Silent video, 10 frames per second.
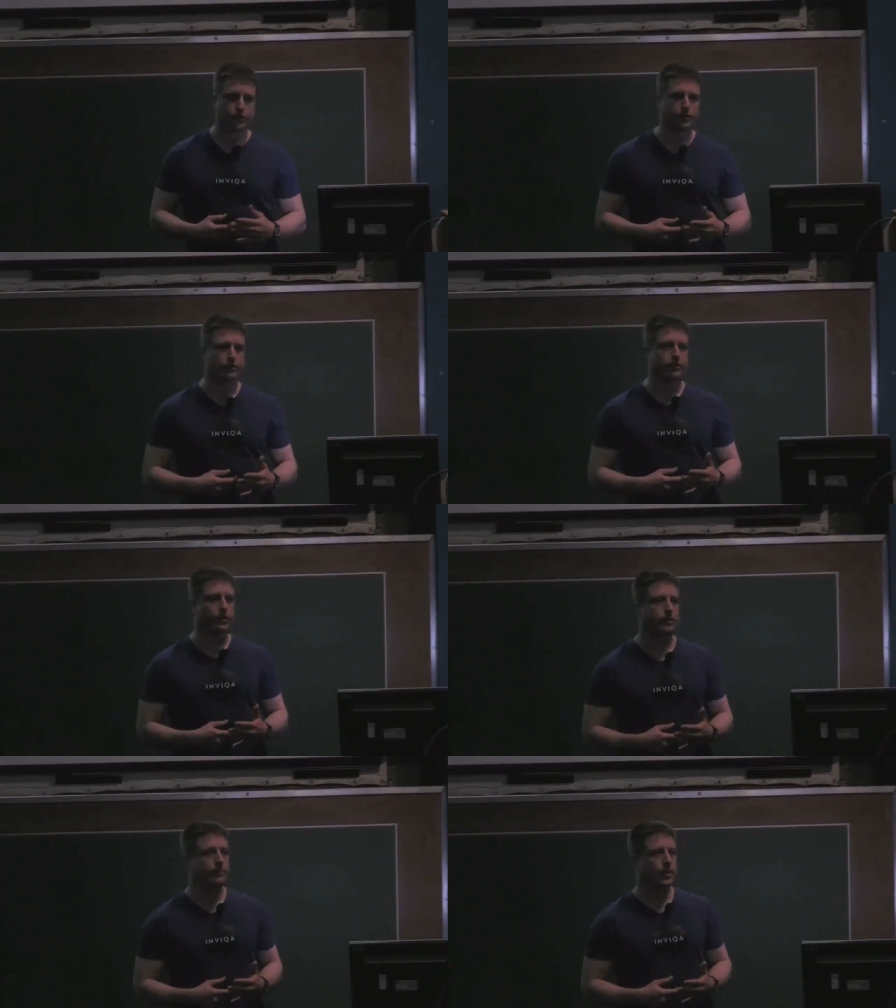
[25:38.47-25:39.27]
pointer
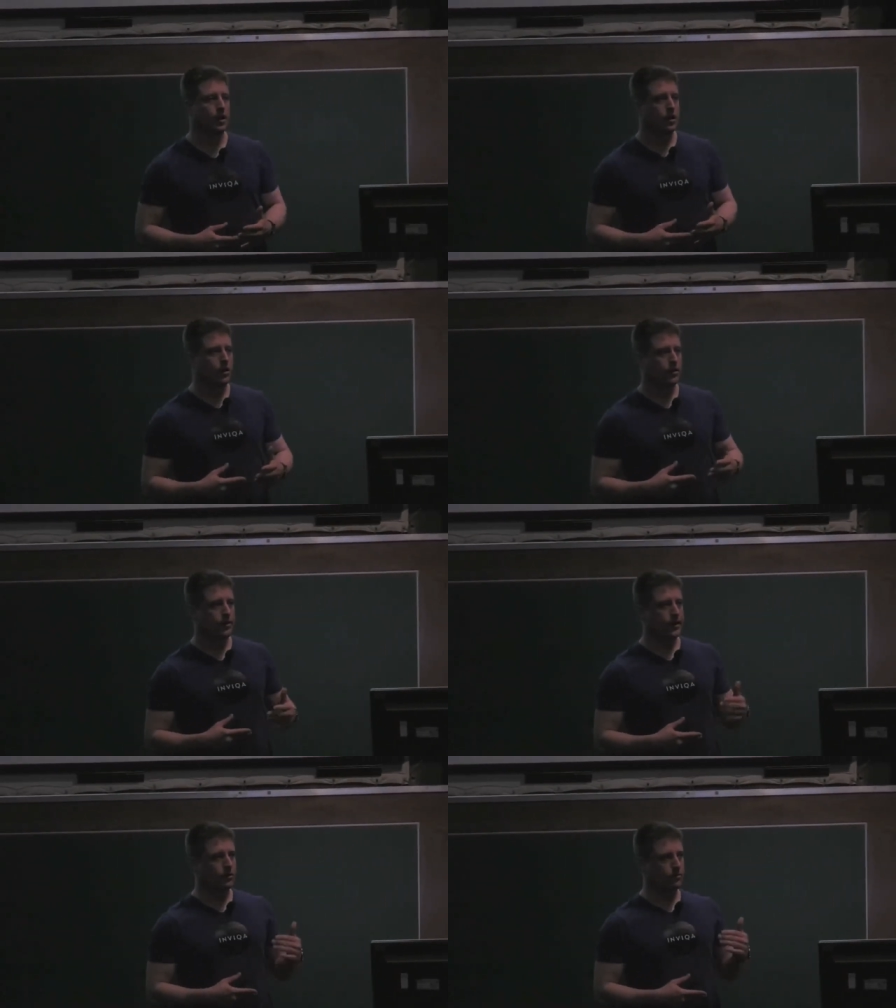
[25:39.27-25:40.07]
on it,
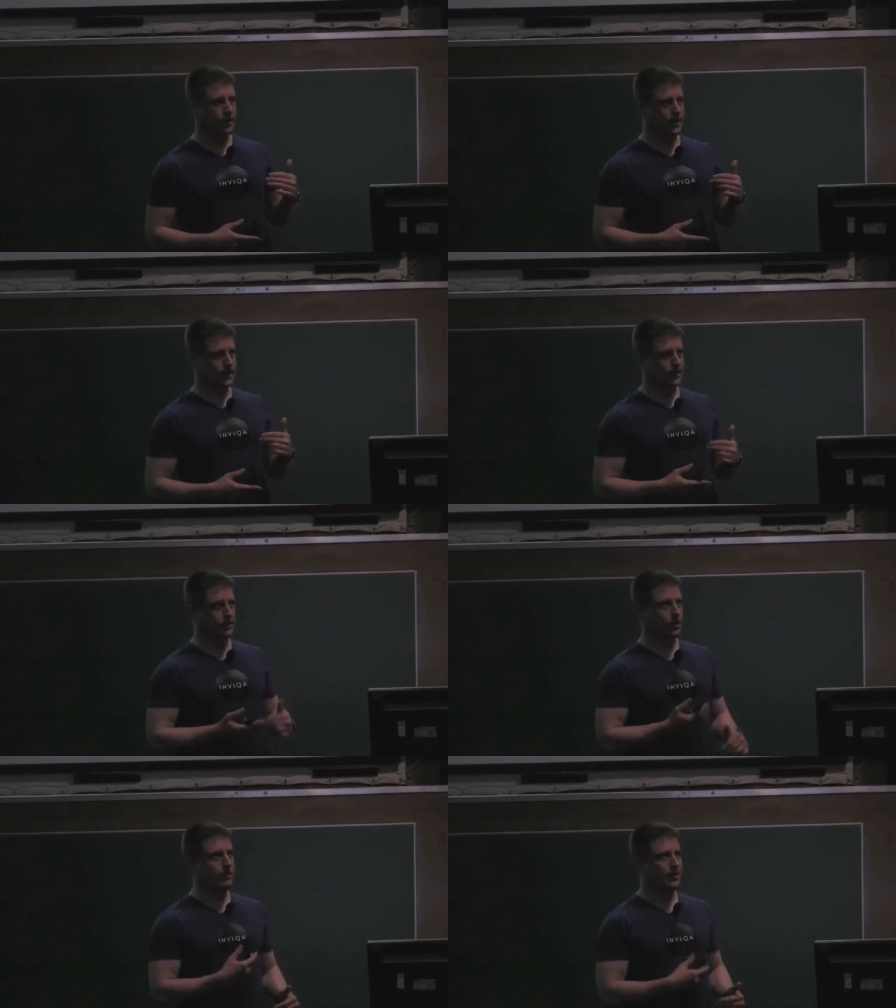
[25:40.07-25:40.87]
that'll be
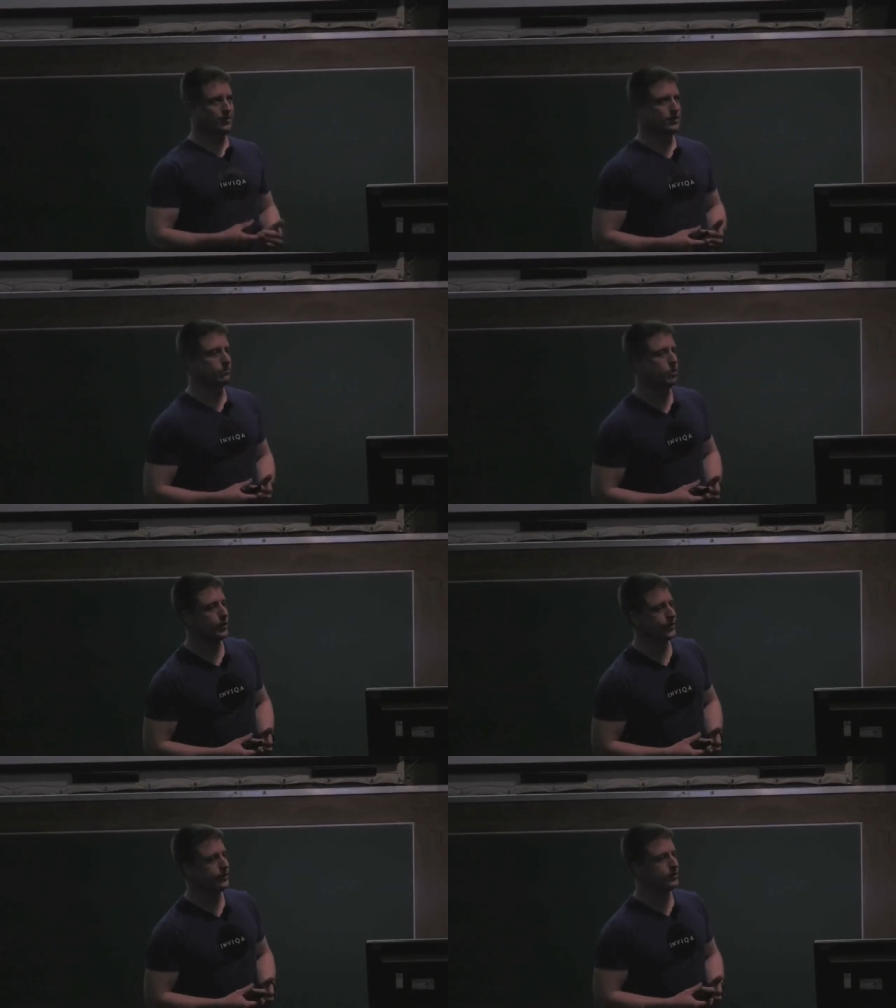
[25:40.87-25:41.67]
cleaned up at some
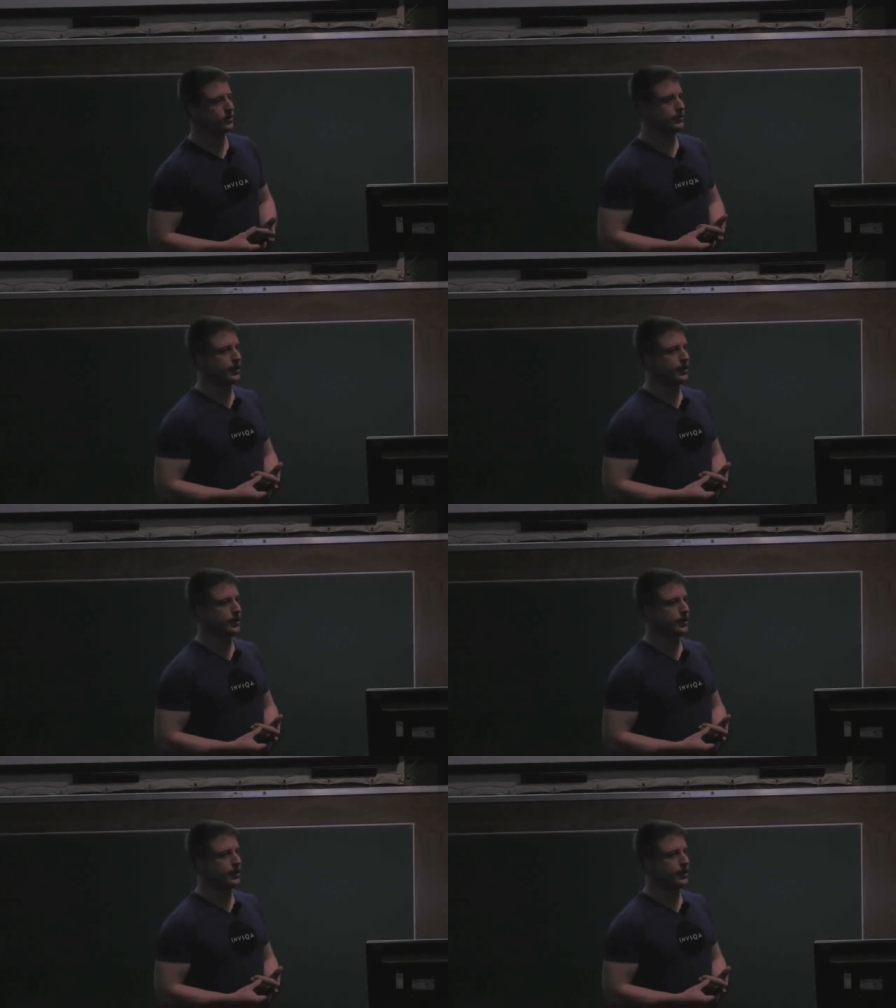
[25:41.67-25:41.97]
point.